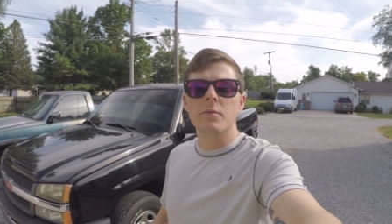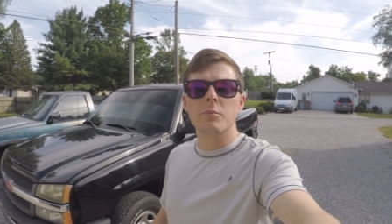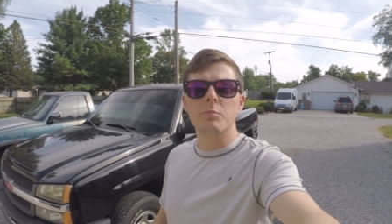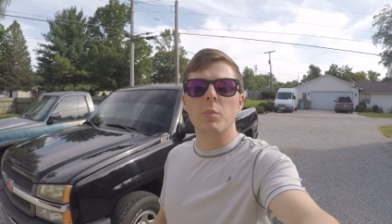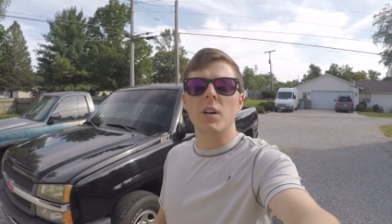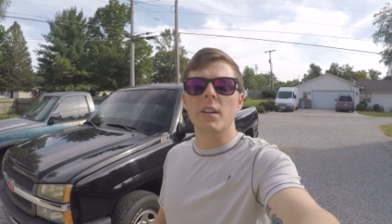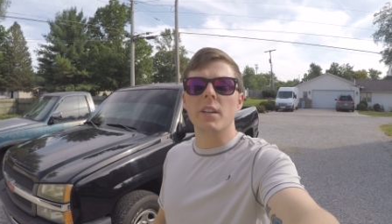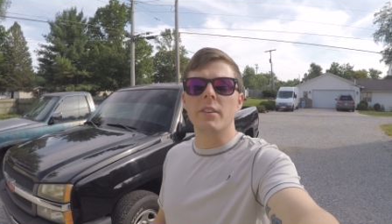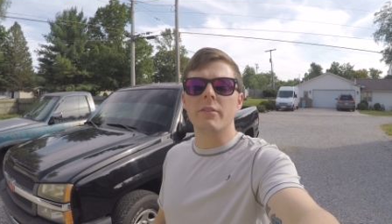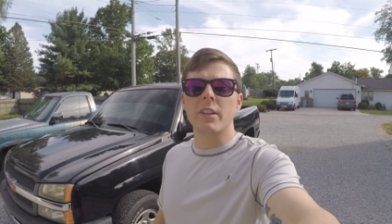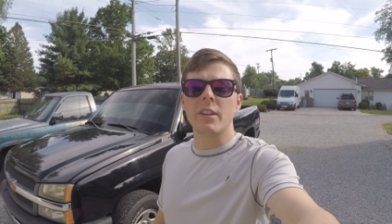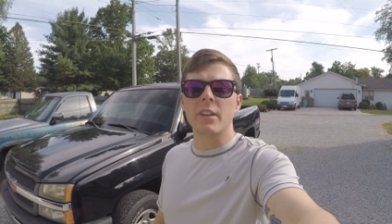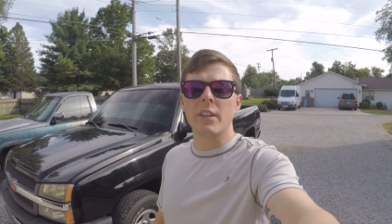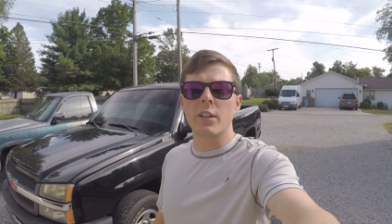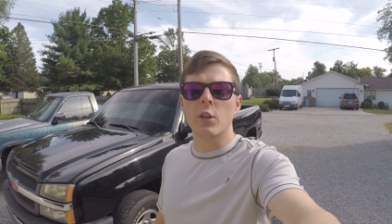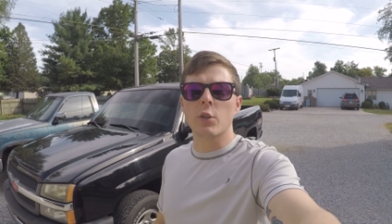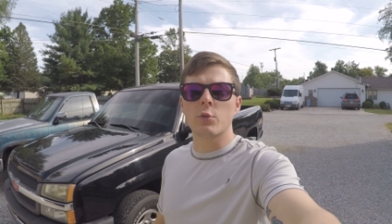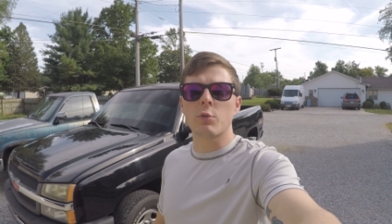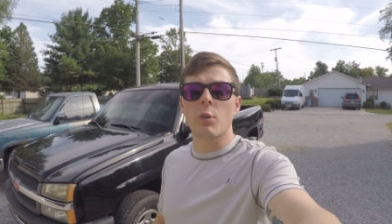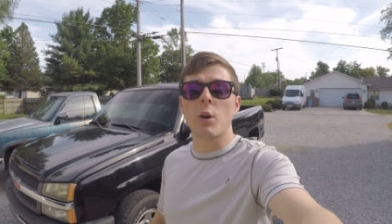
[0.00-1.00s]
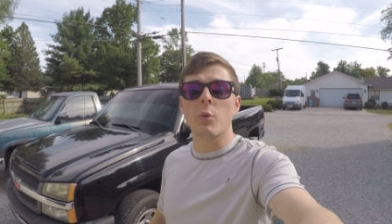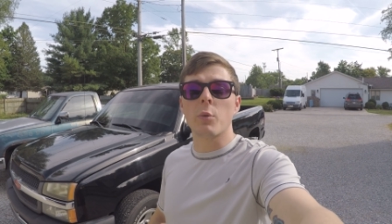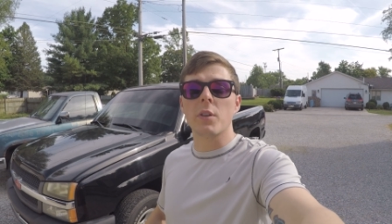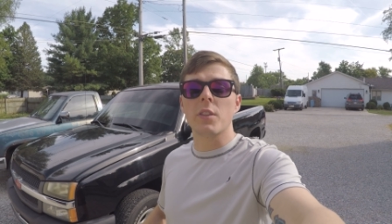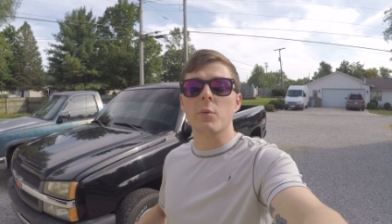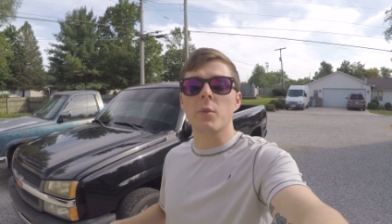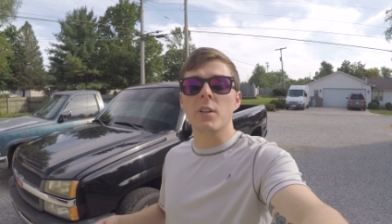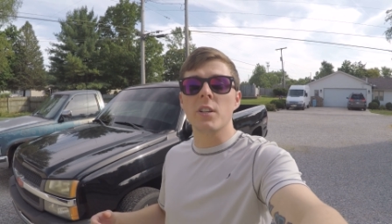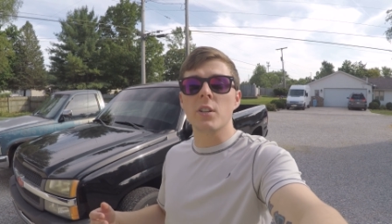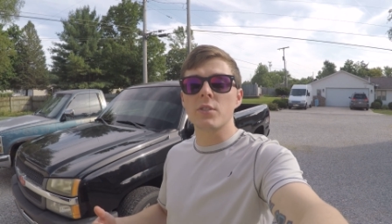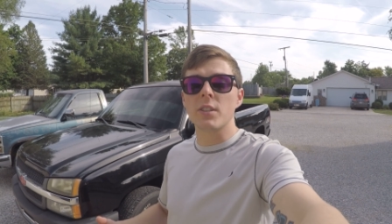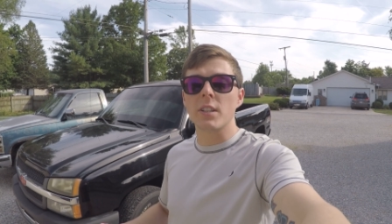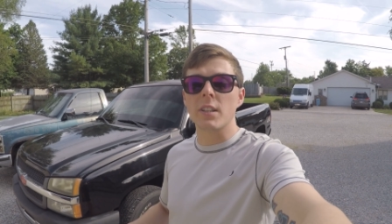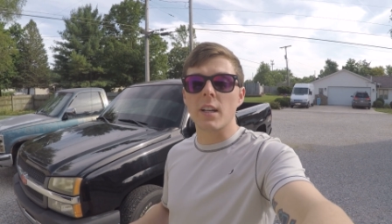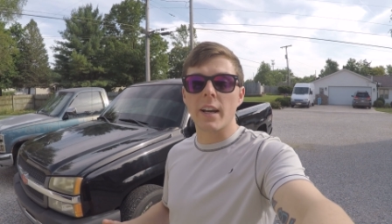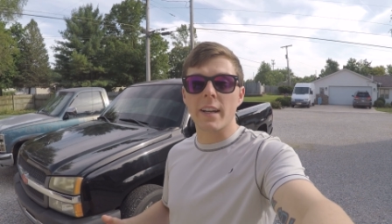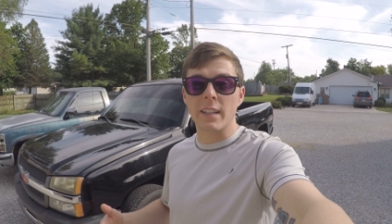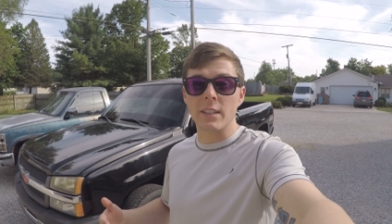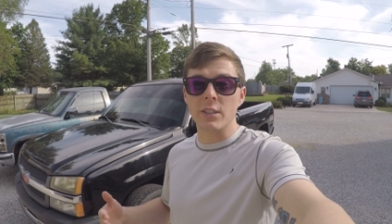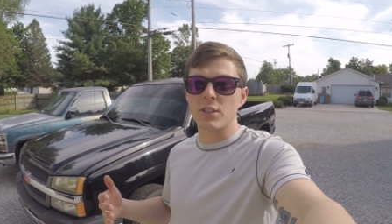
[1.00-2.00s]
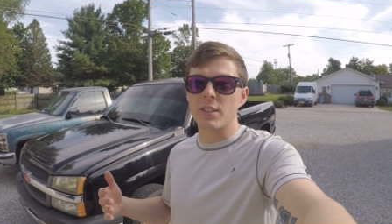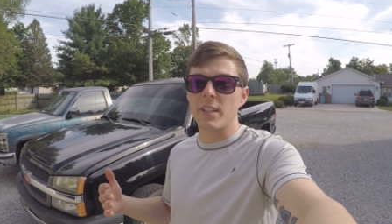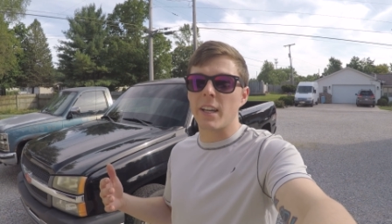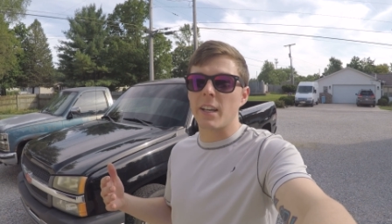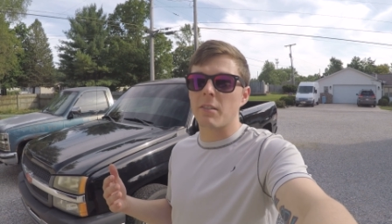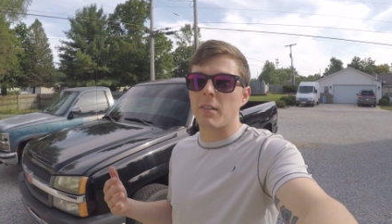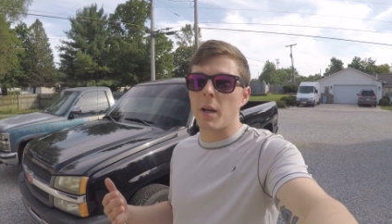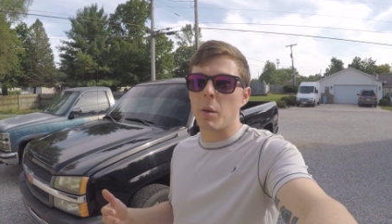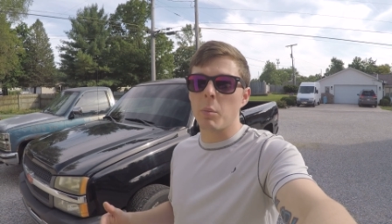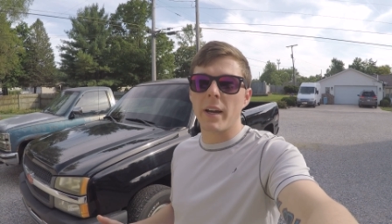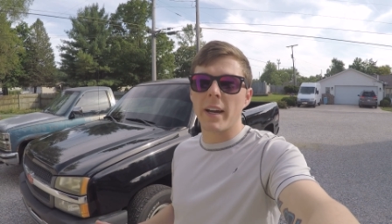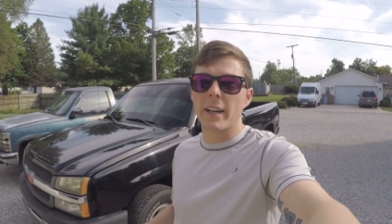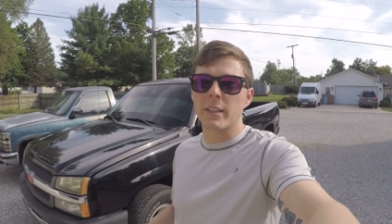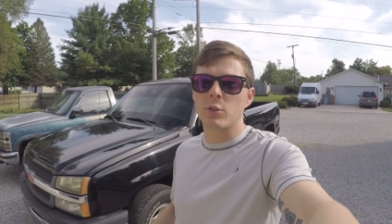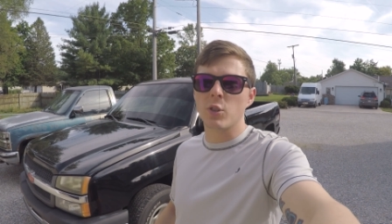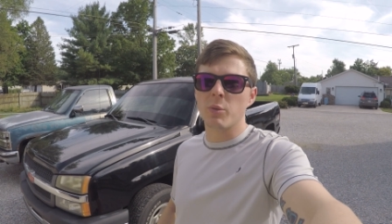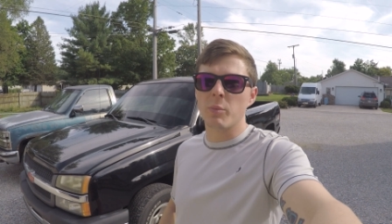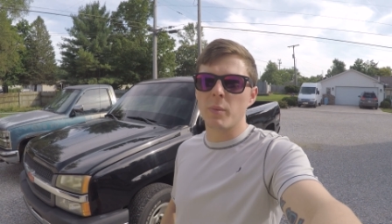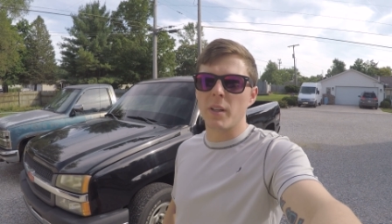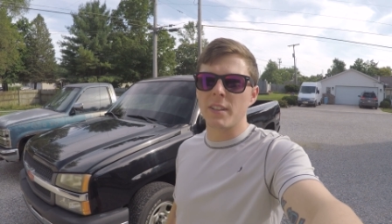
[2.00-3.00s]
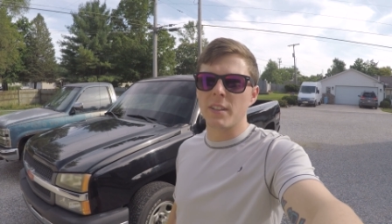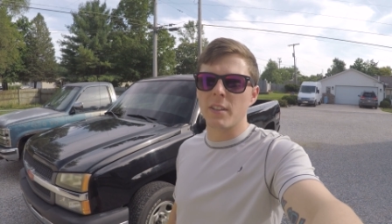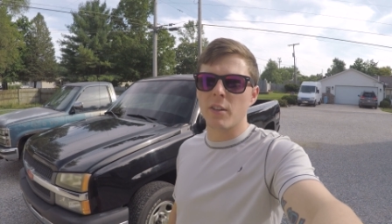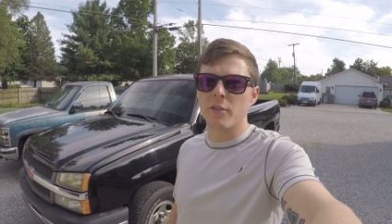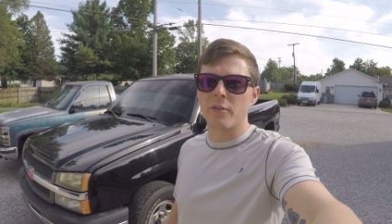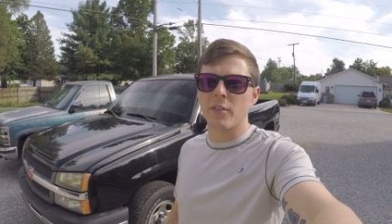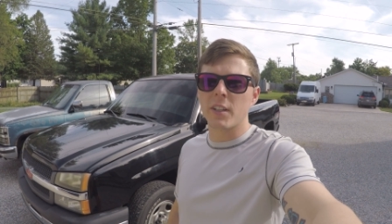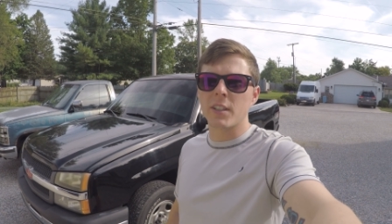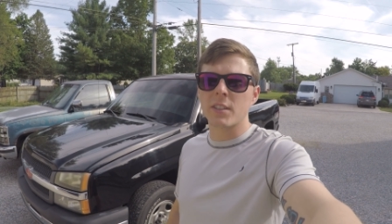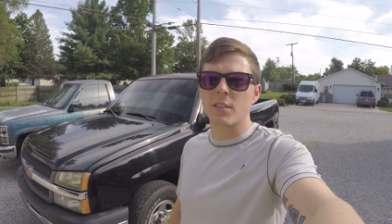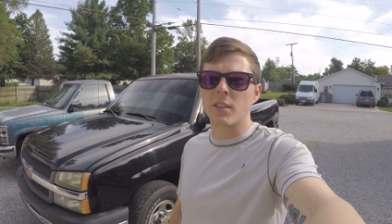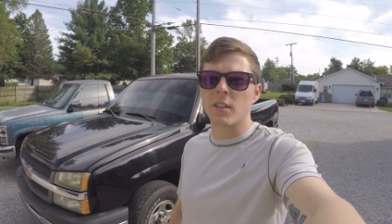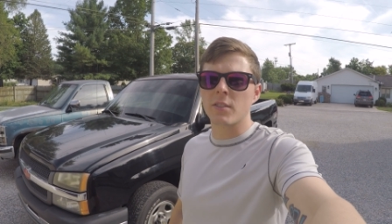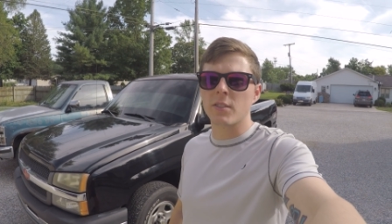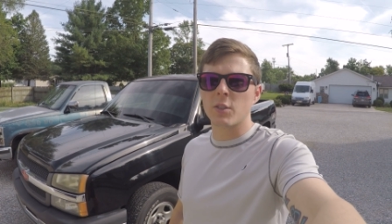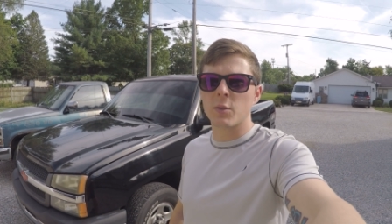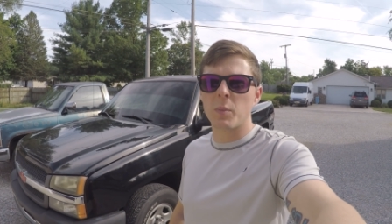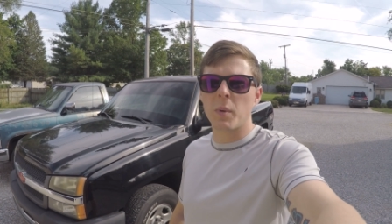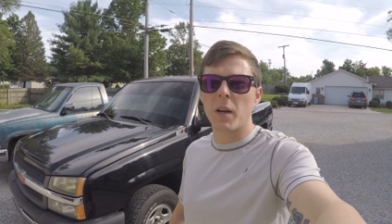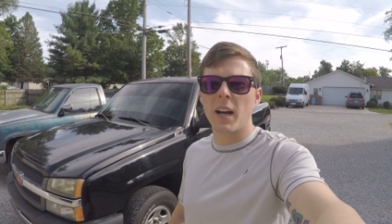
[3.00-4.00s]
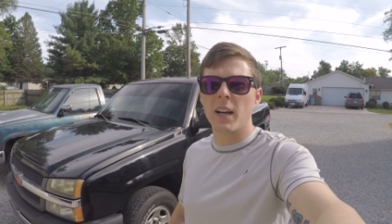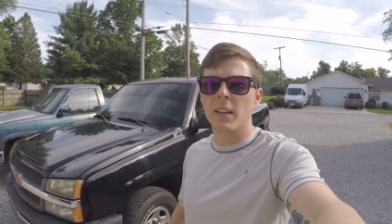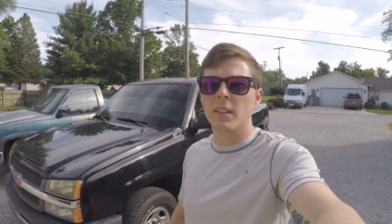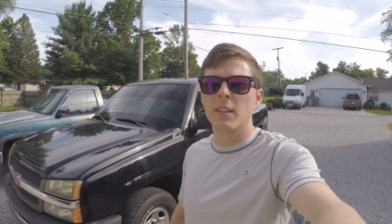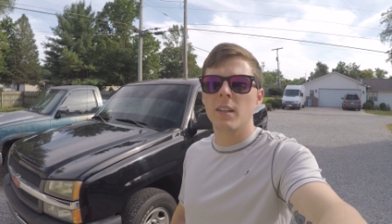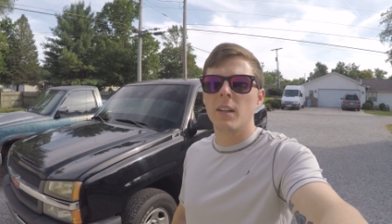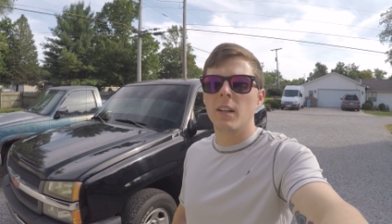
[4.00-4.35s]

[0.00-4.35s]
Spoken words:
but if anything goes wrong with the window tint, I can just take it right back to them and they'll fix it on the spot.